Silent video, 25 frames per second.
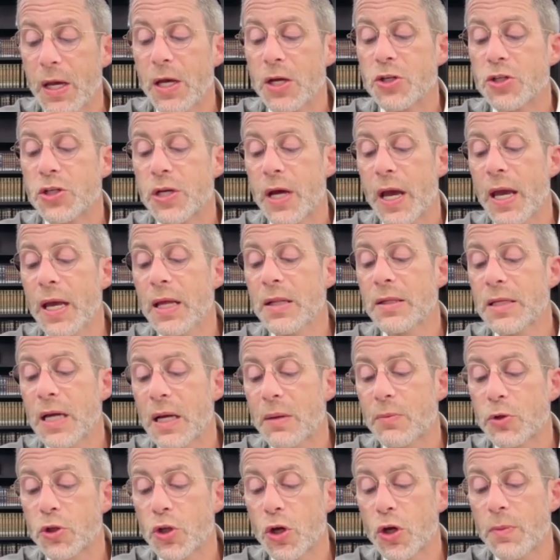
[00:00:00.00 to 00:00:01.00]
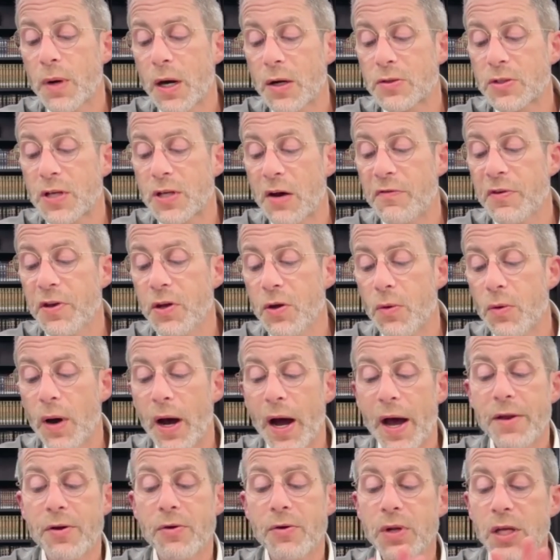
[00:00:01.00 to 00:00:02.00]
She'ein Talmud Lomar Taviu.
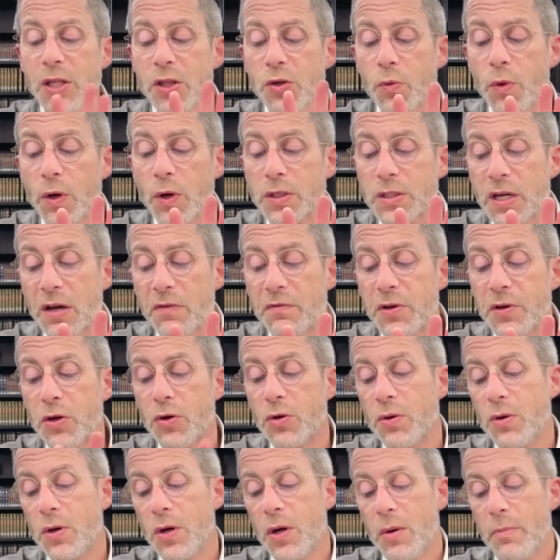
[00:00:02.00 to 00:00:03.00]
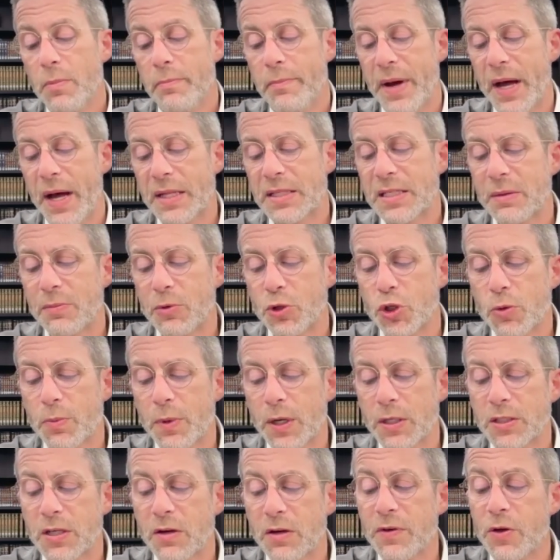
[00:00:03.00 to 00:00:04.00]
I don't need the word Taviu. Ma Talmud
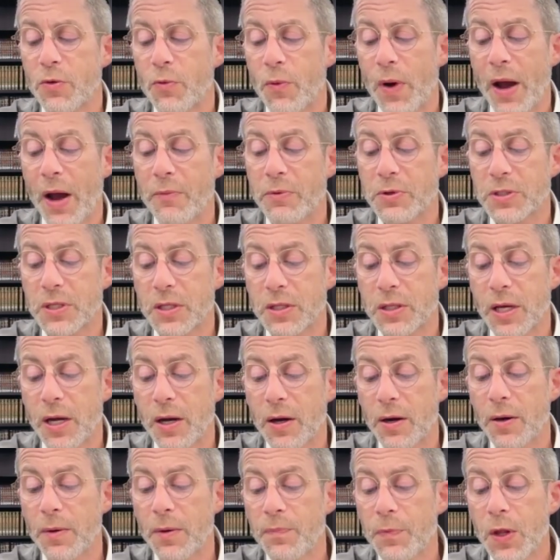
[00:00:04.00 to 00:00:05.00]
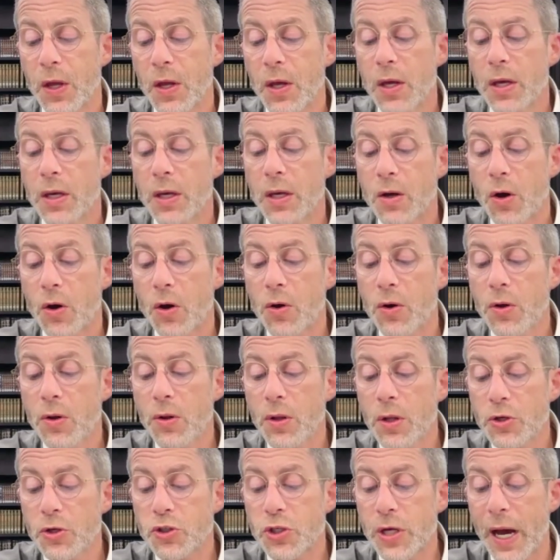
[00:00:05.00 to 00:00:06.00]
Lomar Taviu. Why was it there?
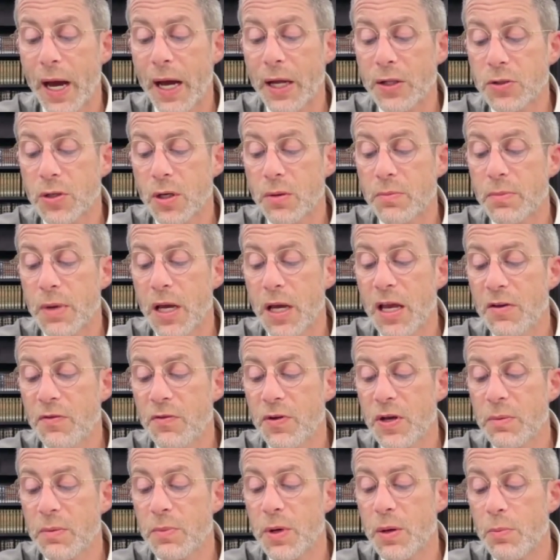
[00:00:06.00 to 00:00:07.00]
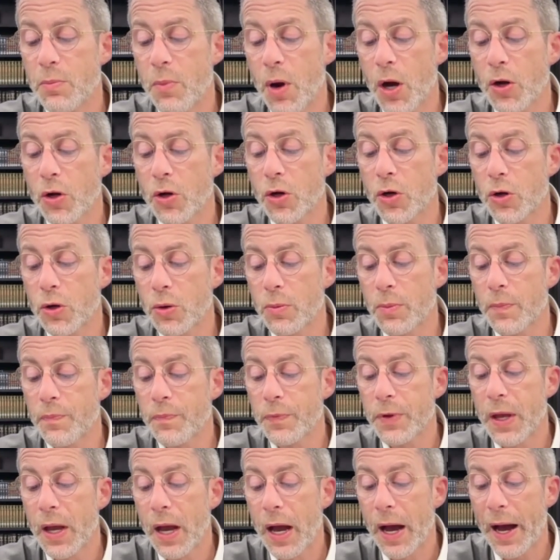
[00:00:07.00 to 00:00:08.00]
Kol She'ata Mevi Mimakom
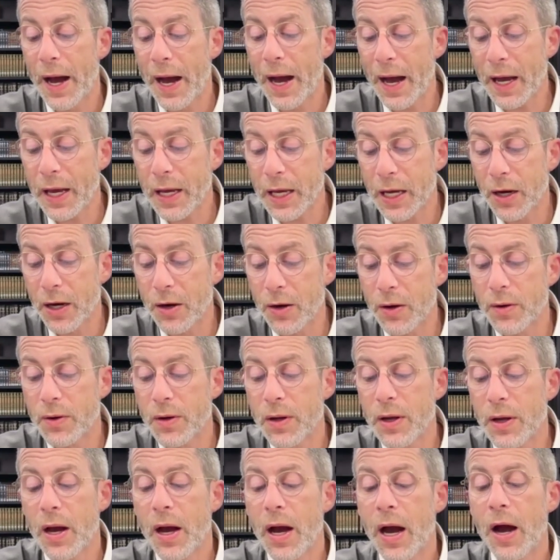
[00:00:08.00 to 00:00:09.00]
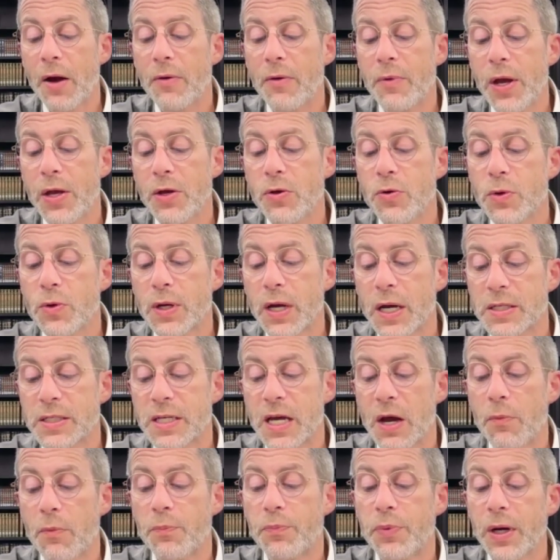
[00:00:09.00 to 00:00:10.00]
Acher Harehu
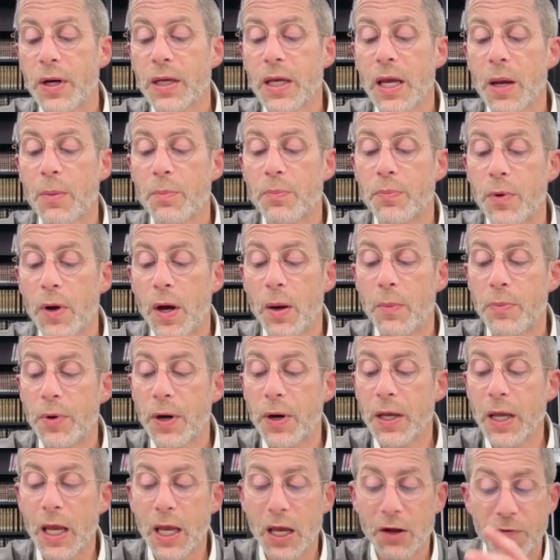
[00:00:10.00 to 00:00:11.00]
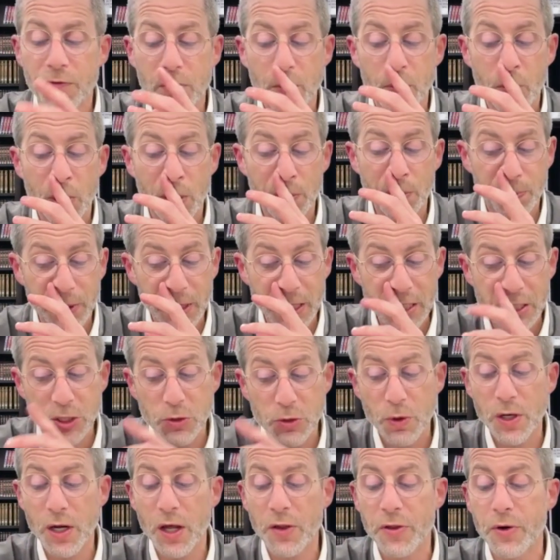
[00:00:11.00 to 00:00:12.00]
Kazel. Bringing it from one place
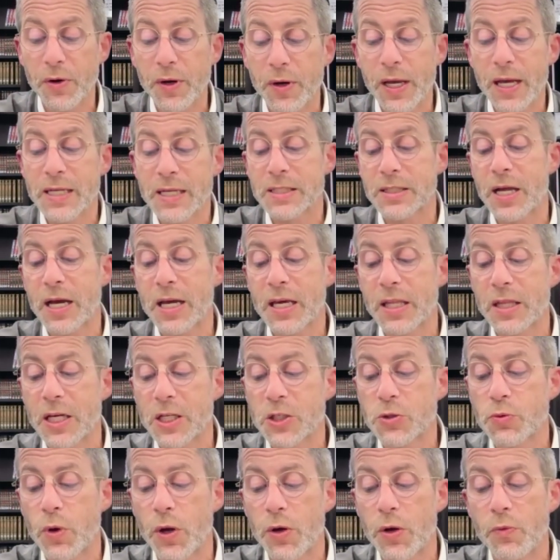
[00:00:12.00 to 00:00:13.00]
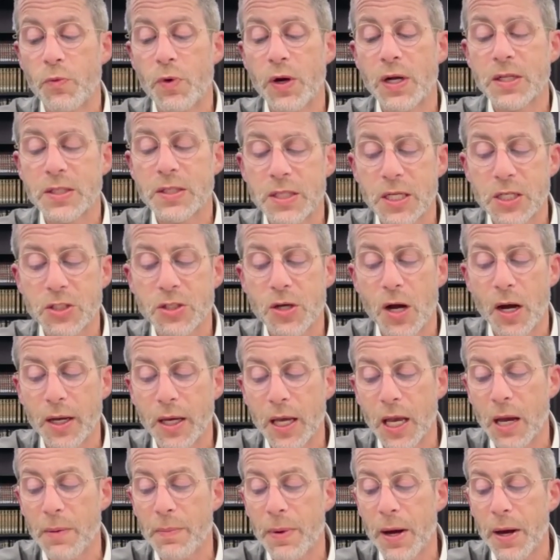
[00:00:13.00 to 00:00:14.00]
to another is like this one. What is this
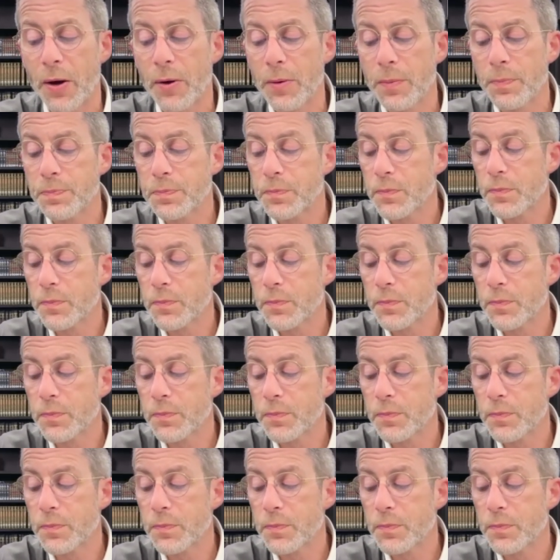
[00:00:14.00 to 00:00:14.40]
talking about?